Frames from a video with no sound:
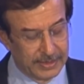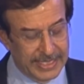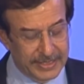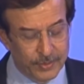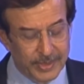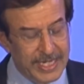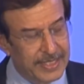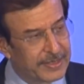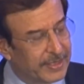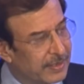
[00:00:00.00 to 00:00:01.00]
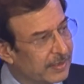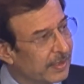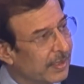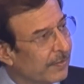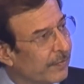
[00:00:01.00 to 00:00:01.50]
Thank you again, sir,
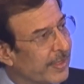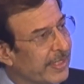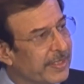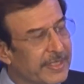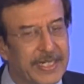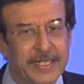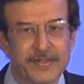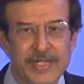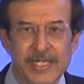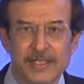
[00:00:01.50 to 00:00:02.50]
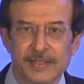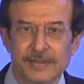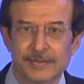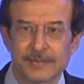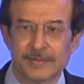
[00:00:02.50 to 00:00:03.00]
for readily
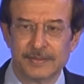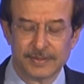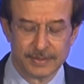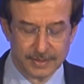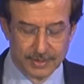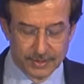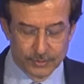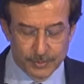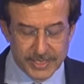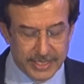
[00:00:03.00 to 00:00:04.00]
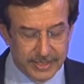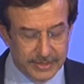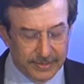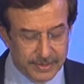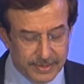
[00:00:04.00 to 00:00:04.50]
agreeing to be
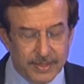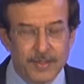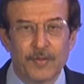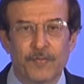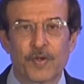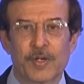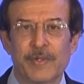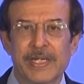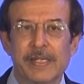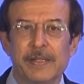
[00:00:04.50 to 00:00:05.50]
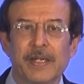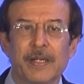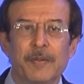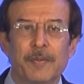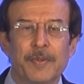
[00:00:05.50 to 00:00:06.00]
here for a
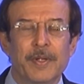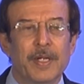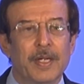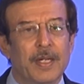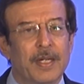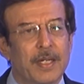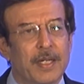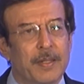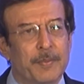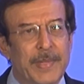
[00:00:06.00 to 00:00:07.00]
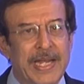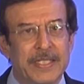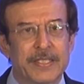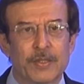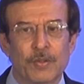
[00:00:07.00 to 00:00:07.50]
very
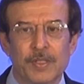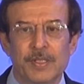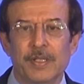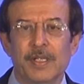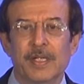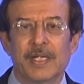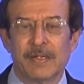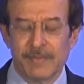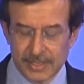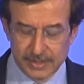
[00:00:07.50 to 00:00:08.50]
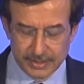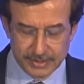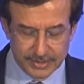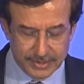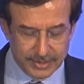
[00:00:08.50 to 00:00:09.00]
milestone event
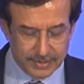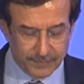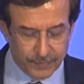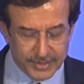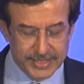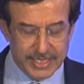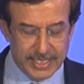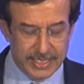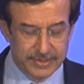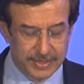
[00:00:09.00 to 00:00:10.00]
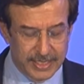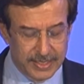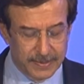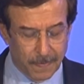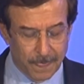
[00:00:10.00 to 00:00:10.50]
for CII
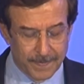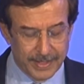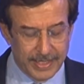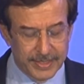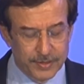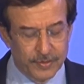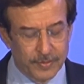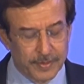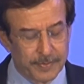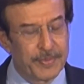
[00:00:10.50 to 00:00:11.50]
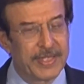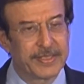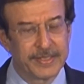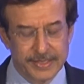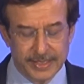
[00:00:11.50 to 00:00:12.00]
today, and your
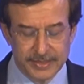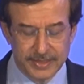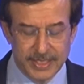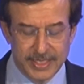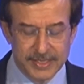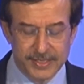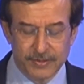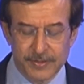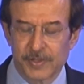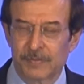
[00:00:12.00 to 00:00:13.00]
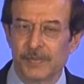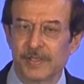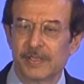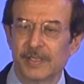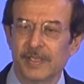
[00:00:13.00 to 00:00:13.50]
presence underlines your
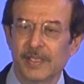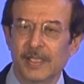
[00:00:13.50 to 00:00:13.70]
commitment